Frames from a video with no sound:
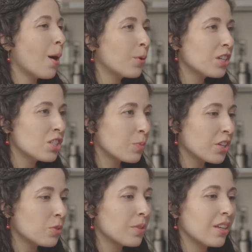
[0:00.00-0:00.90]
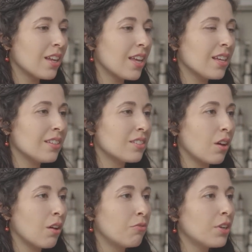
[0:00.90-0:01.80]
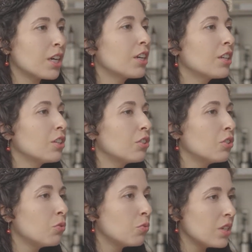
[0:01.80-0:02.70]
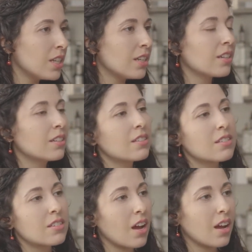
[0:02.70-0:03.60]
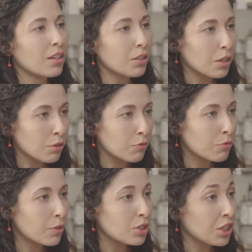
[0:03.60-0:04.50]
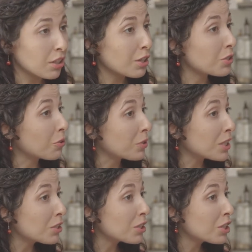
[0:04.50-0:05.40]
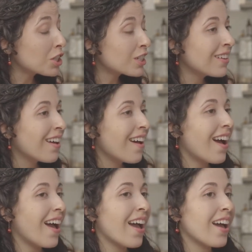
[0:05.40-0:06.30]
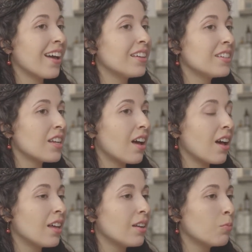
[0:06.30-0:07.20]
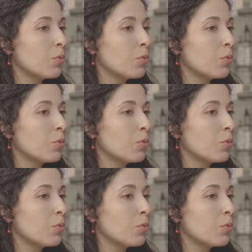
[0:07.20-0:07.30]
Operation Benjamin is a very unique style of genealogical research, and it